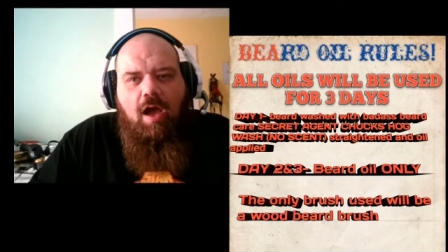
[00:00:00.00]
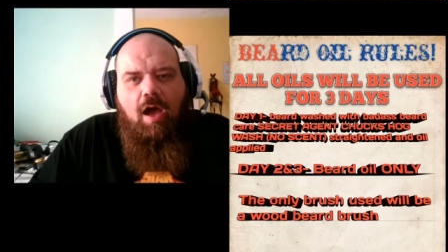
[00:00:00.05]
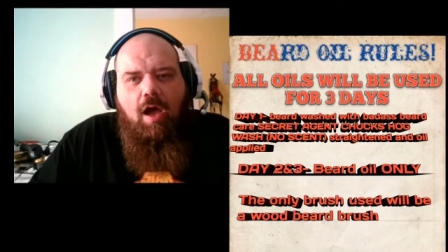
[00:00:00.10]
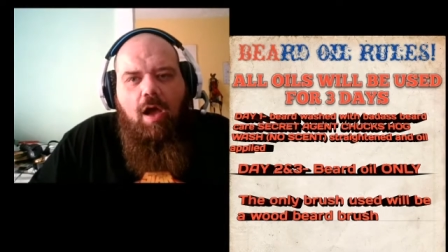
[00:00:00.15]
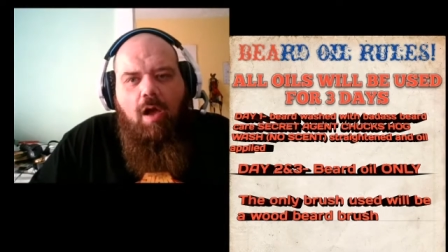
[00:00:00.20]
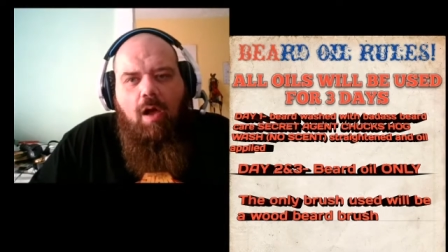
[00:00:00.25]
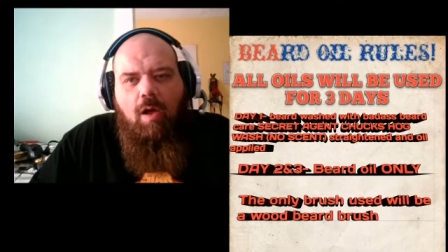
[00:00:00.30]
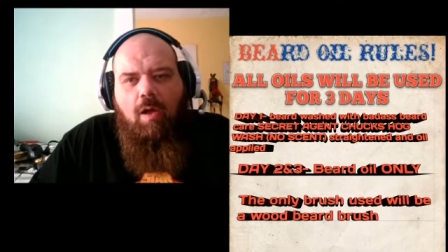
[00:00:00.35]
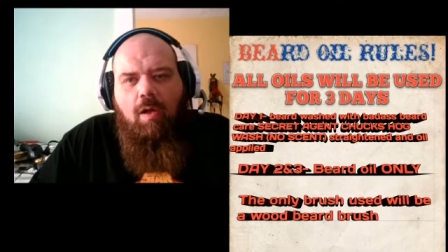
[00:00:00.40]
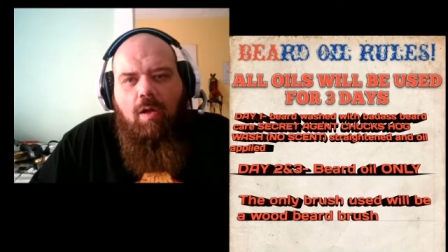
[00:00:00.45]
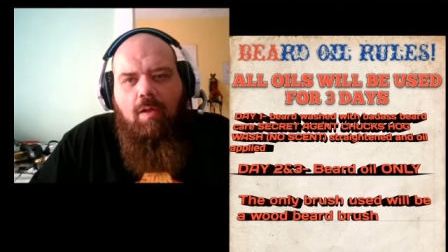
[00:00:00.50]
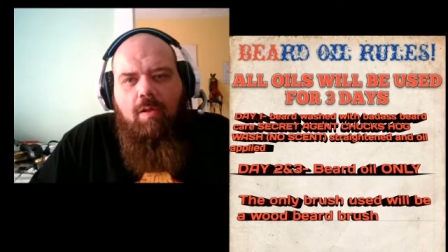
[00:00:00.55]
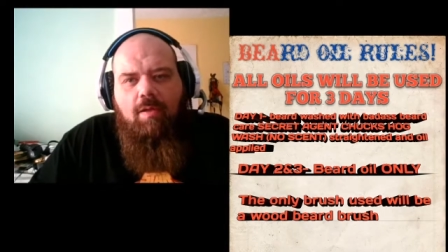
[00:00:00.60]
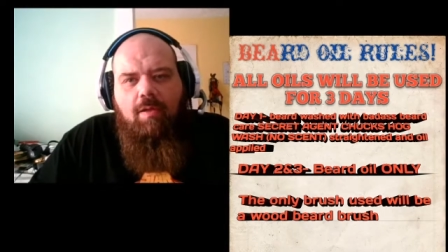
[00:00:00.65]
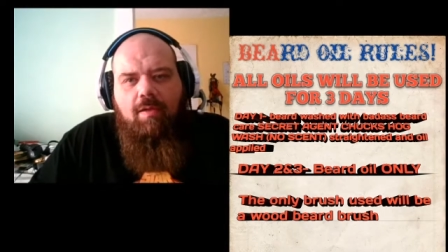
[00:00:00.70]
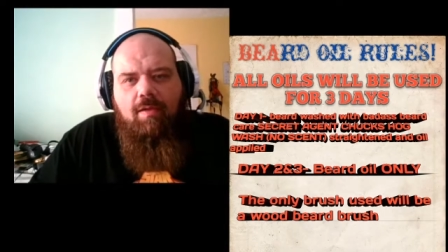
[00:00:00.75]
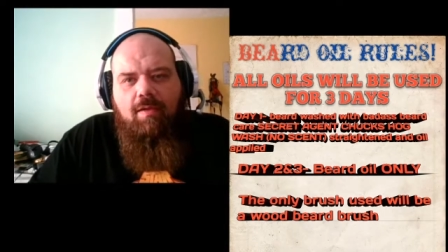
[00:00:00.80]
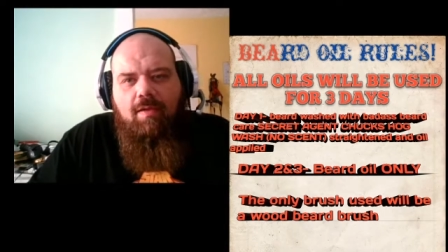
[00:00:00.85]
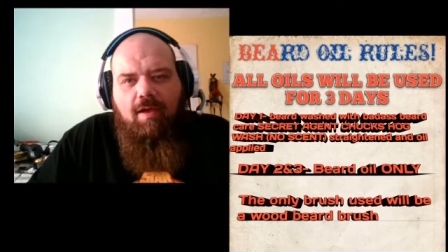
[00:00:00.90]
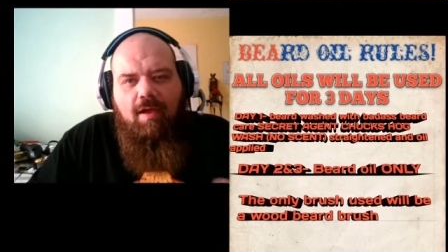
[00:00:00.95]

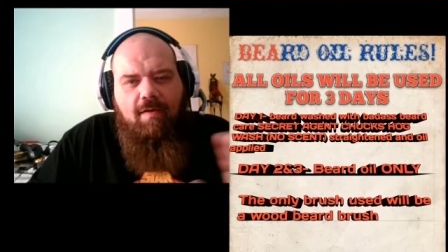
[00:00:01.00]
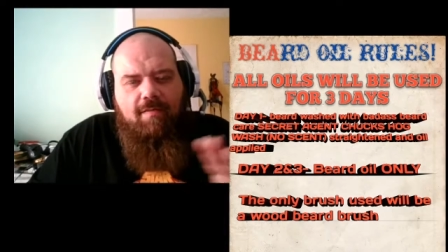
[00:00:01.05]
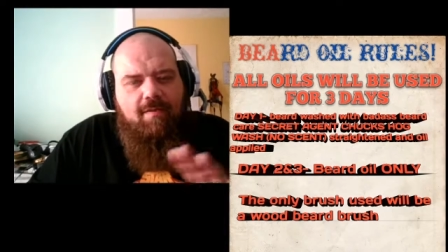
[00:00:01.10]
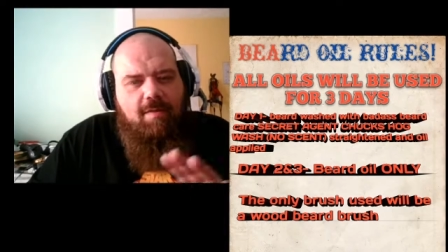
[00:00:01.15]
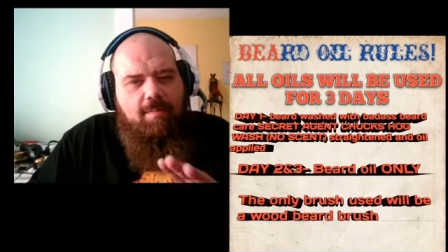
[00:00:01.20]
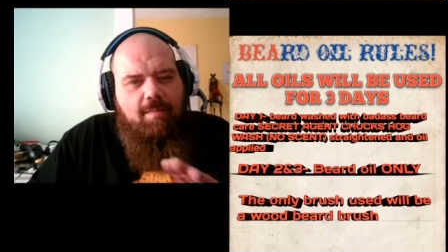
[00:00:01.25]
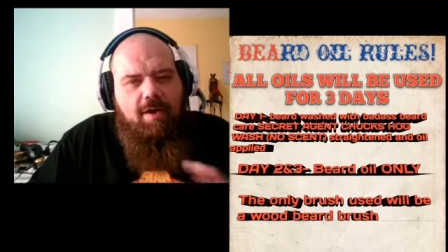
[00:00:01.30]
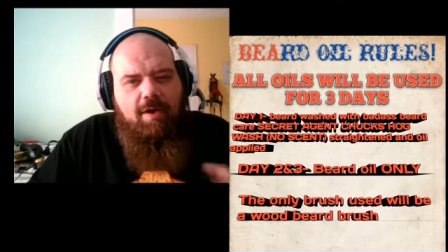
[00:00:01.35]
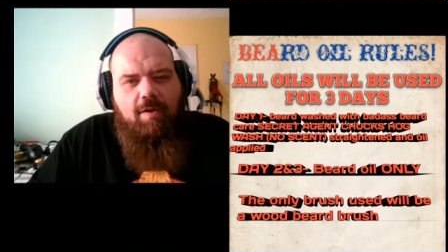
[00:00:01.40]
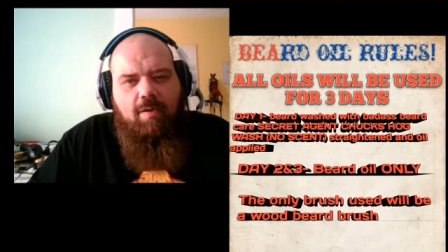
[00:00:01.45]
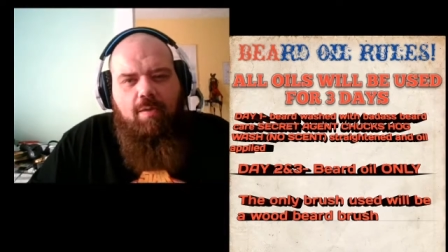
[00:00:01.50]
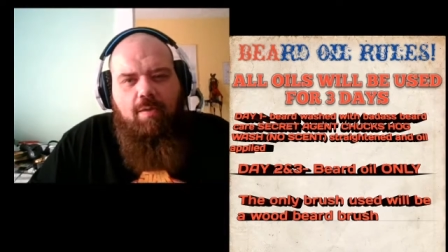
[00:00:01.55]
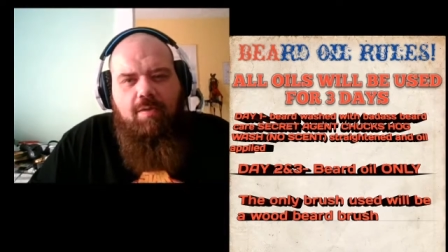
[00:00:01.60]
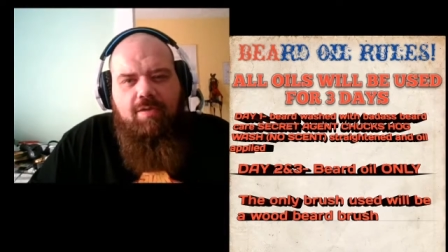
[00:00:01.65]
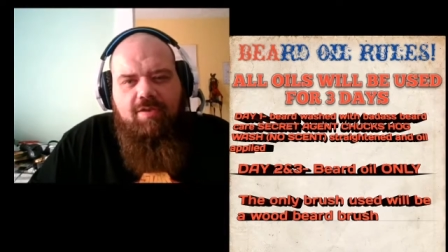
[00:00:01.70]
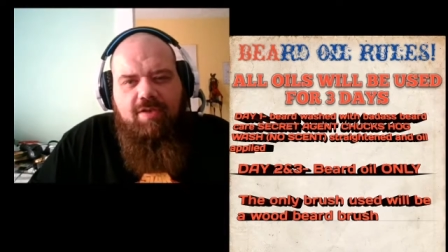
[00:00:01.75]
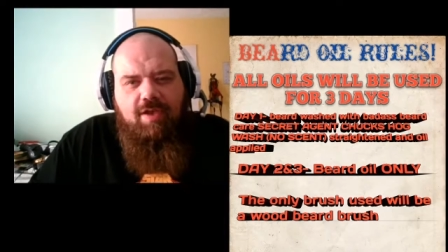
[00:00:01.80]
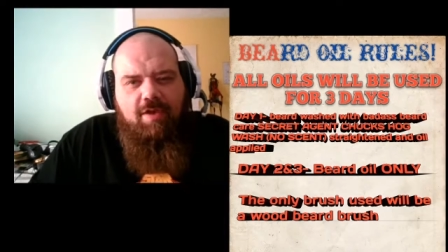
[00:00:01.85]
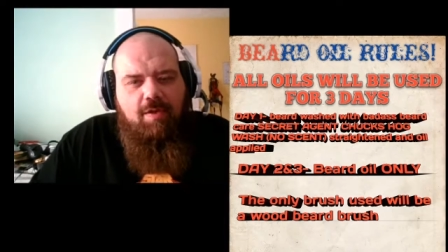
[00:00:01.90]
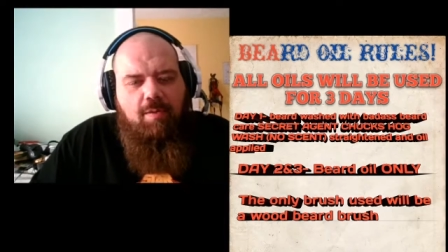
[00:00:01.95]
All of the beard
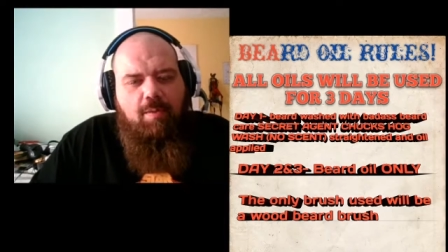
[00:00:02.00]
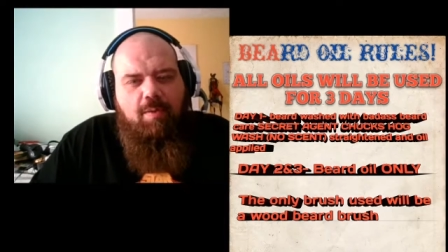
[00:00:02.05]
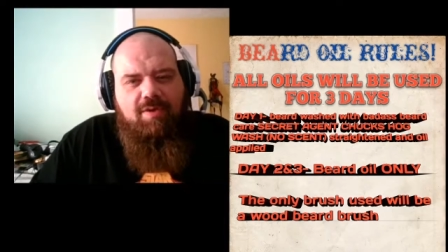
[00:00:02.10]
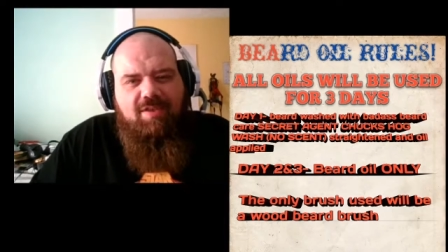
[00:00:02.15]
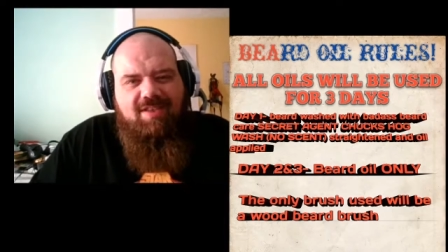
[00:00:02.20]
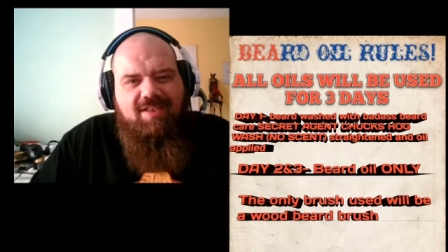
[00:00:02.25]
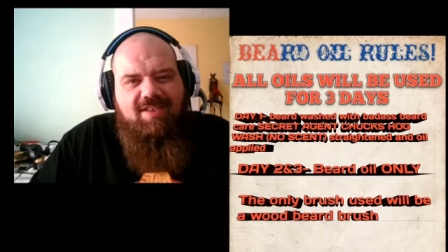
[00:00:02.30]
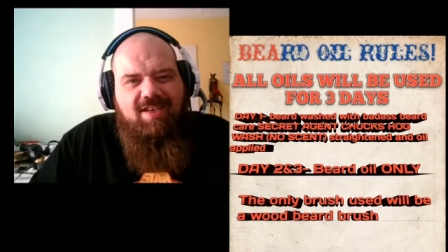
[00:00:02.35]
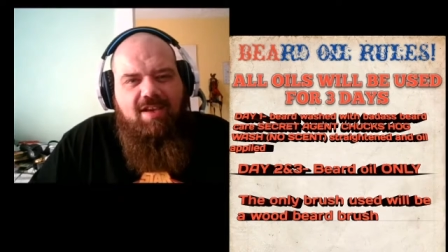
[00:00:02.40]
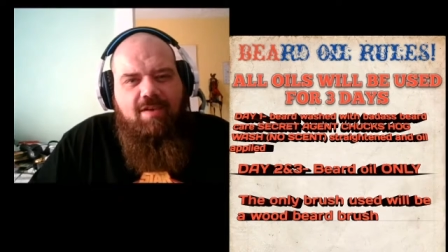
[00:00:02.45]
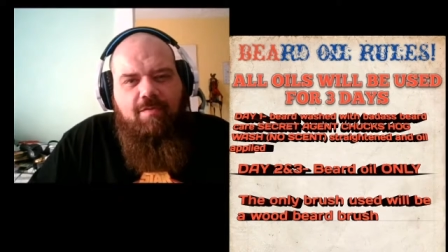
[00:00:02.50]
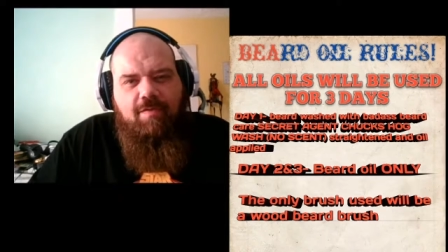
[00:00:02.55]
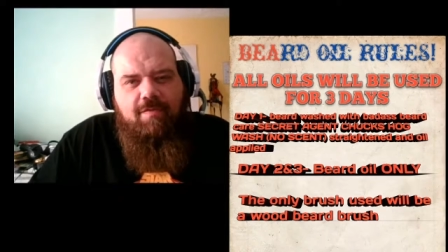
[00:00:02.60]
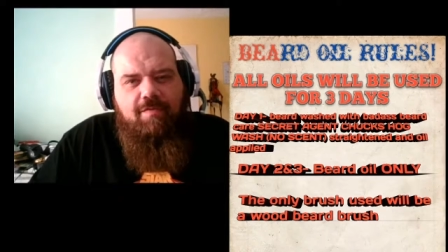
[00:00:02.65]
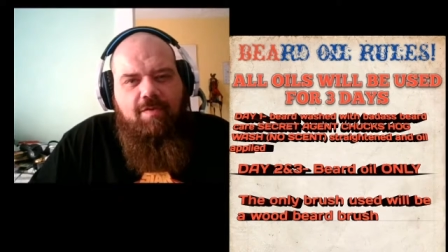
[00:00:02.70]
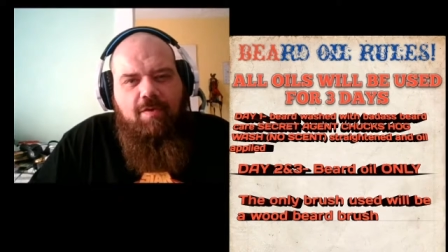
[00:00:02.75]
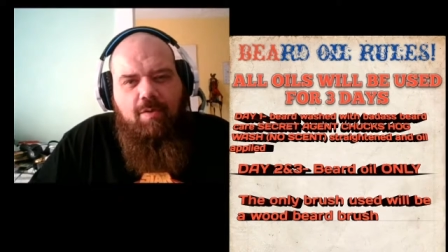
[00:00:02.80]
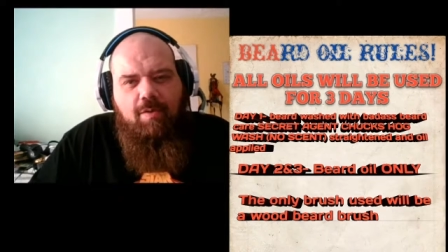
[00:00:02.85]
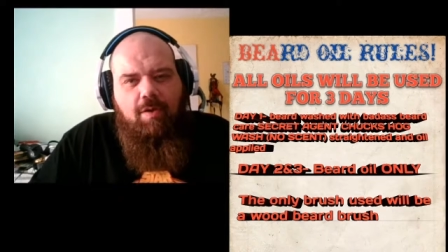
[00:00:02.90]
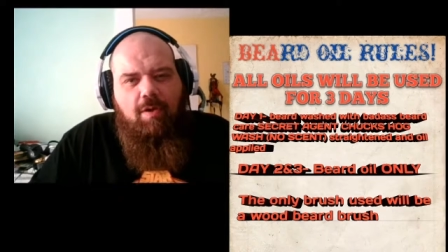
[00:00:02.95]
oils that you will see
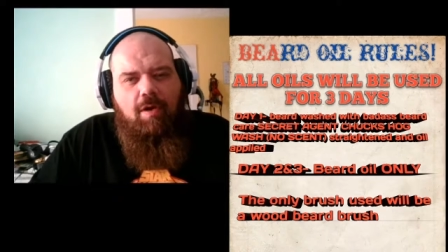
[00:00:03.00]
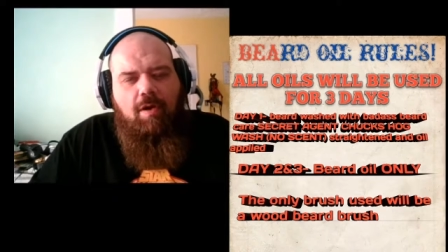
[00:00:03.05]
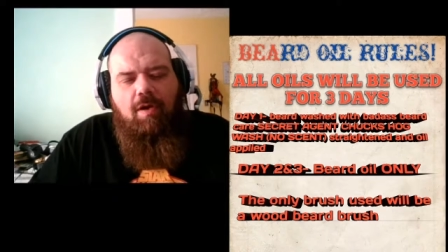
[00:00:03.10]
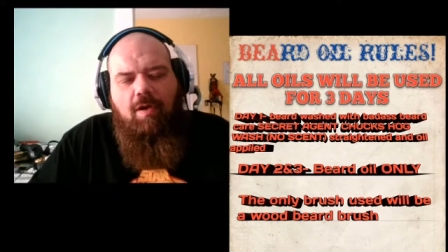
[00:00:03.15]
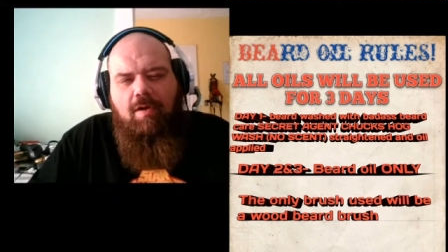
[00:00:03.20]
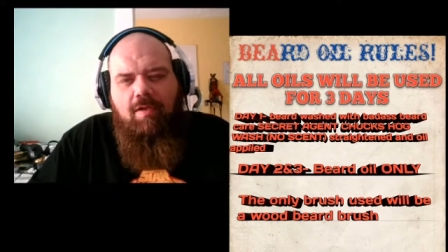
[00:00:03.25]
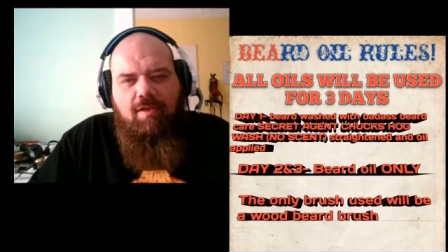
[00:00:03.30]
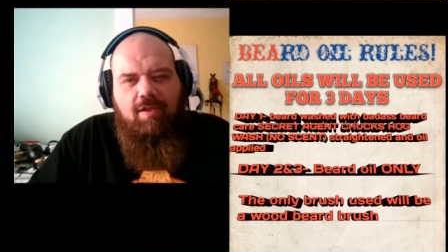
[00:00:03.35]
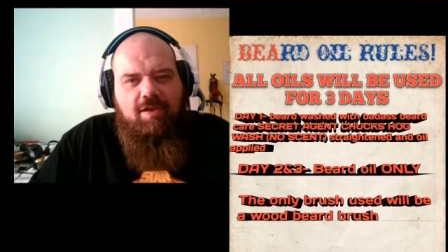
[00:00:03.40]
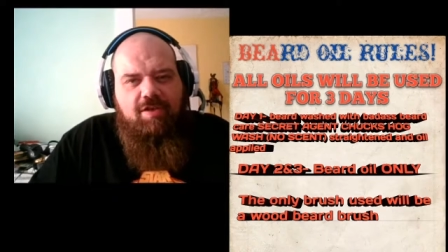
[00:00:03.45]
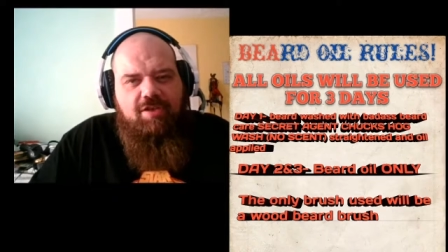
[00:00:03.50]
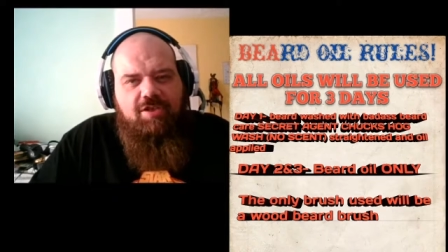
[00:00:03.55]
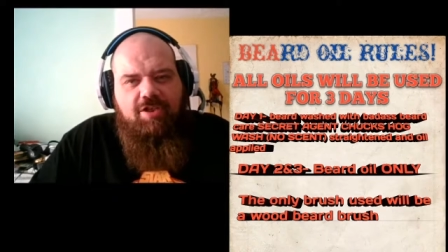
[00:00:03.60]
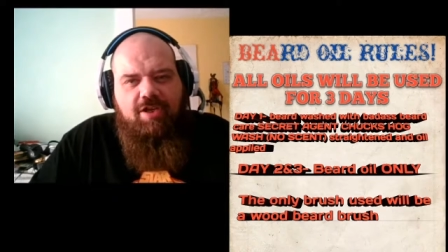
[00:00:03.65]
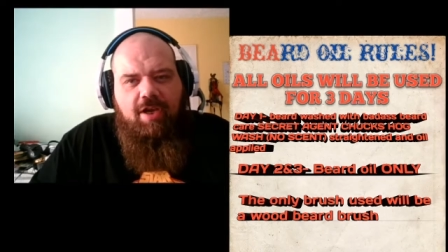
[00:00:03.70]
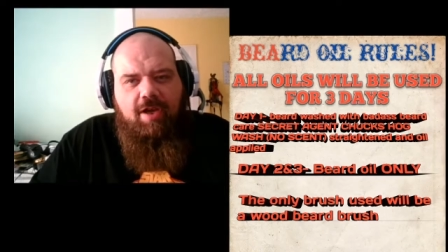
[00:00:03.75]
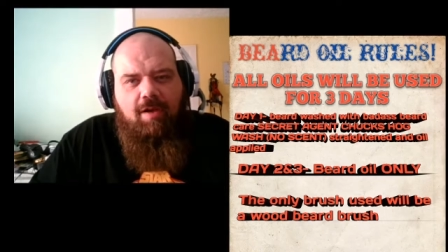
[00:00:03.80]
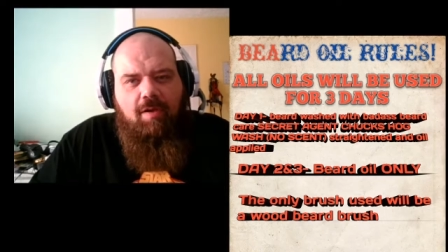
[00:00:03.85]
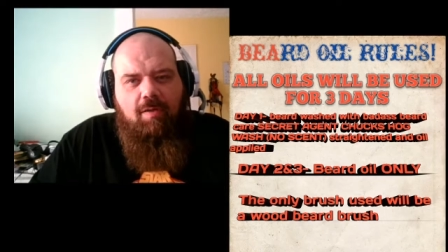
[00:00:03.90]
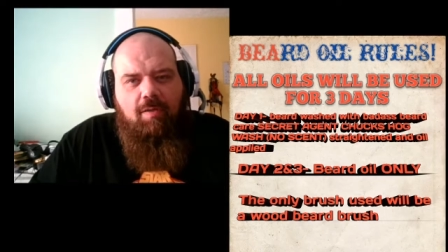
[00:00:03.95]
reviewed on this
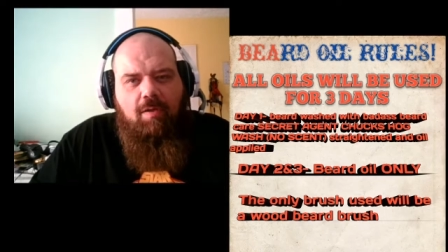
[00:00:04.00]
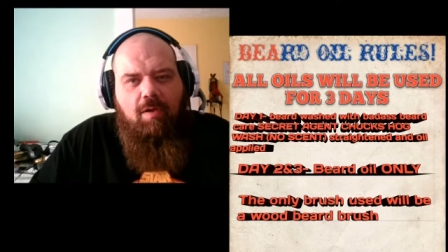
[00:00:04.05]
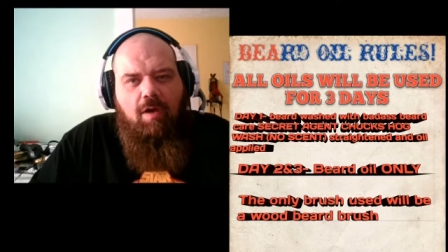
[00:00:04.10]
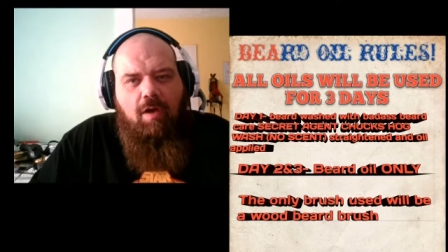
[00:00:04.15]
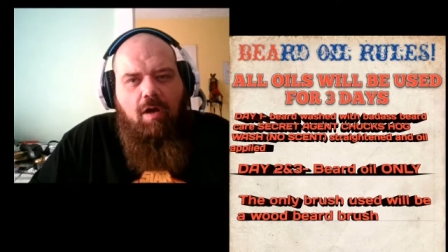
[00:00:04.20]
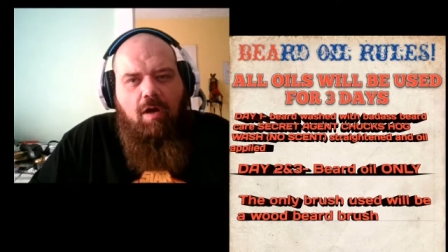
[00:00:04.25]
channel